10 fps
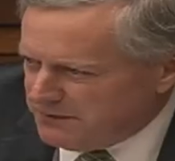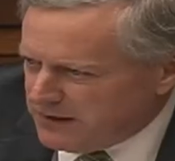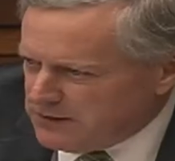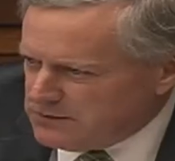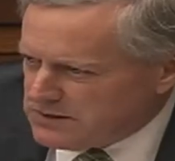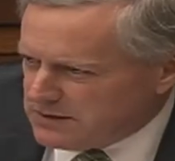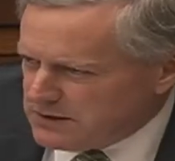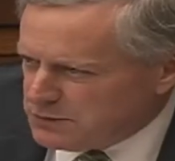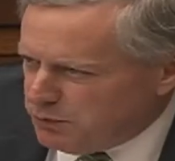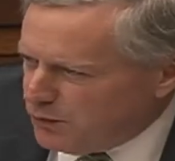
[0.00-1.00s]
of those at
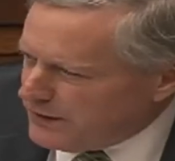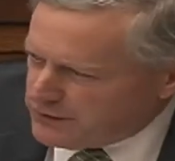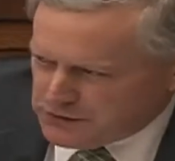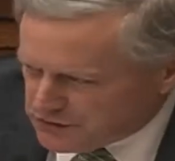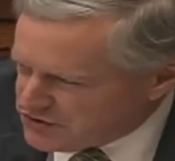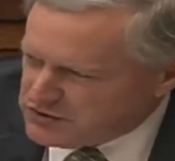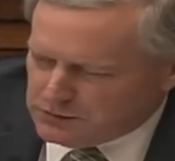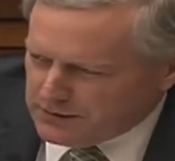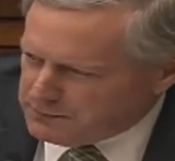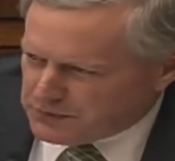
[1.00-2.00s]
this point, or you're
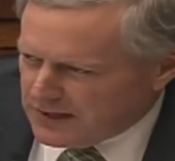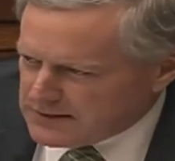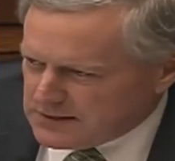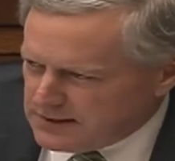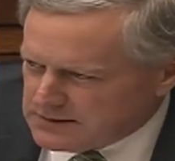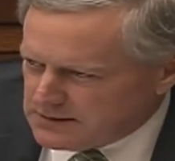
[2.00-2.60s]
still in the process?